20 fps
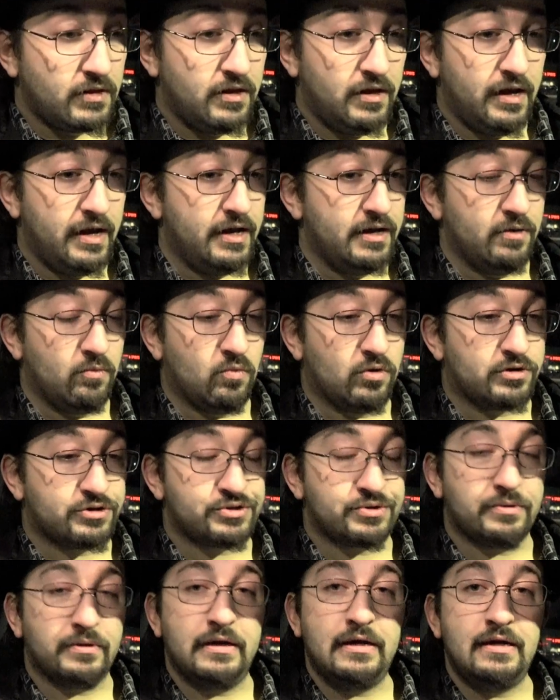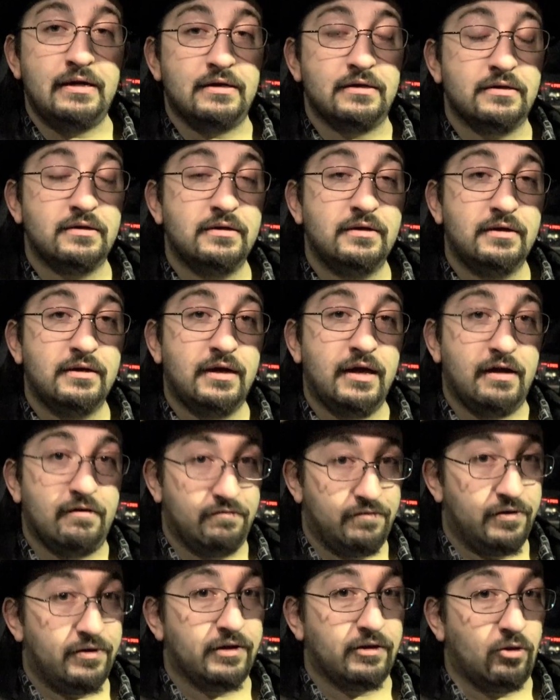and it works great and
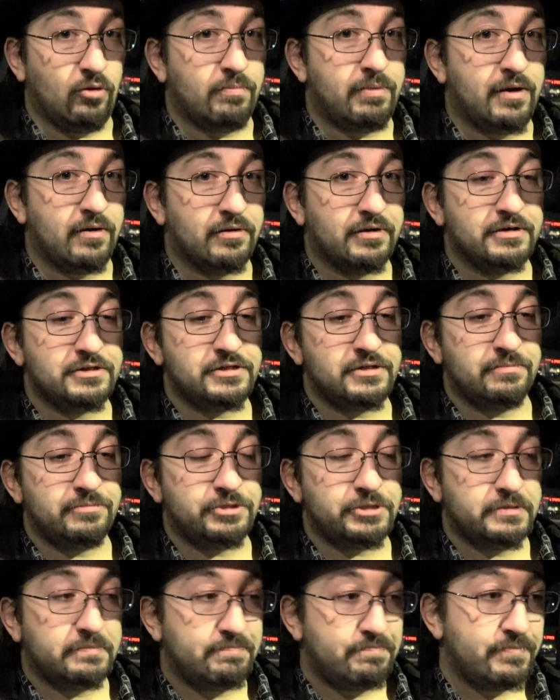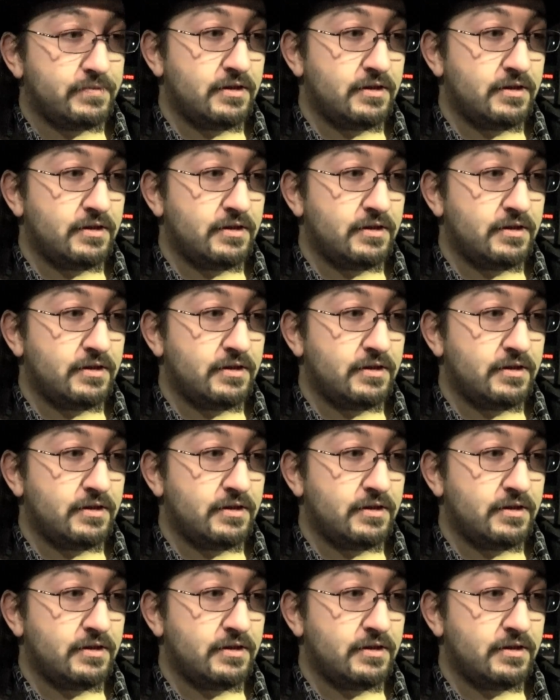very low power consumption.